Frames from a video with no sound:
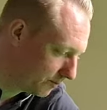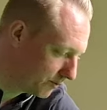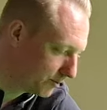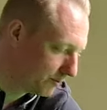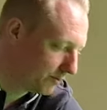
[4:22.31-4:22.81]
and
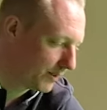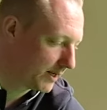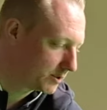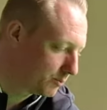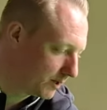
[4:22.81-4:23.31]
comfortable,
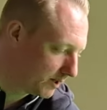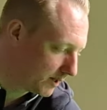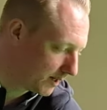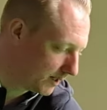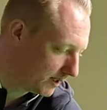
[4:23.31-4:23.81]
that's
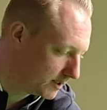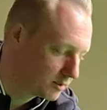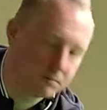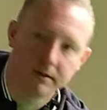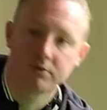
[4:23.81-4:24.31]
when I need to